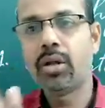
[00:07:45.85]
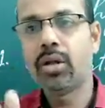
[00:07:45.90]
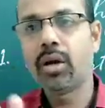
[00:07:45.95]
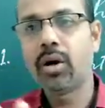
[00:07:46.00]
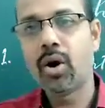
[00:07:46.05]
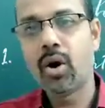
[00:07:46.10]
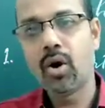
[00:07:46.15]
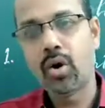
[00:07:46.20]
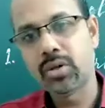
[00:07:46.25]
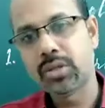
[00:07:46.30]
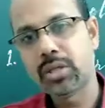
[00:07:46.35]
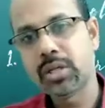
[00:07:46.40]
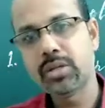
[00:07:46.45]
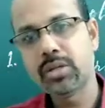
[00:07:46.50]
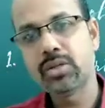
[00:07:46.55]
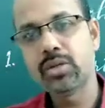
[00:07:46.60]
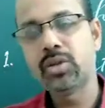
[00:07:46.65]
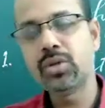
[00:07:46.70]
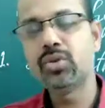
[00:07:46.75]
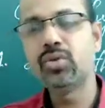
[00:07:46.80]
the
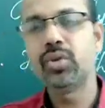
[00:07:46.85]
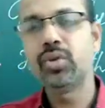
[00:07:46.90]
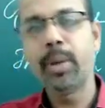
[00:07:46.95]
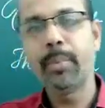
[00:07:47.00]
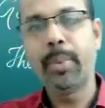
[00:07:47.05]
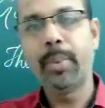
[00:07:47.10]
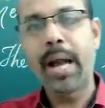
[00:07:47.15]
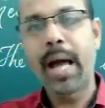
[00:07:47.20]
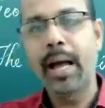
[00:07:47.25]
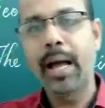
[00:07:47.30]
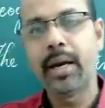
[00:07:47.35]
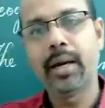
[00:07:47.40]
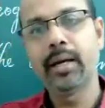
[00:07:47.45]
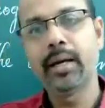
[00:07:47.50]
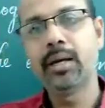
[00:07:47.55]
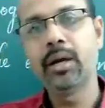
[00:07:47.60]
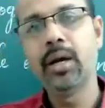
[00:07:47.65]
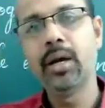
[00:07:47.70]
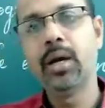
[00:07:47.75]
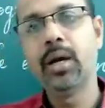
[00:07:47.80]
closest to the planet,